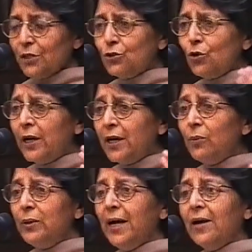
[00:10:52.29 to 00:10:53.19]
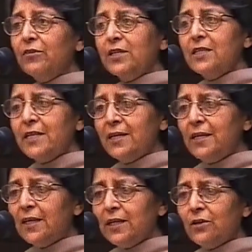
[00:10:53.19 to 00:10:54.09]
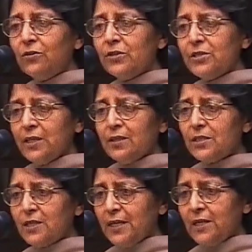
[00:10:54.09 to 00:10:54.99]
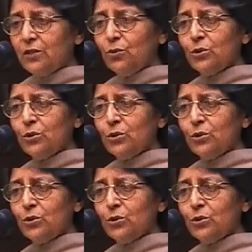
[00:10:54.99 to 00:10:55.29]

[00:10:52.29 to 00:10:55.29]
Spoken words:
So here we have contending interests in the state,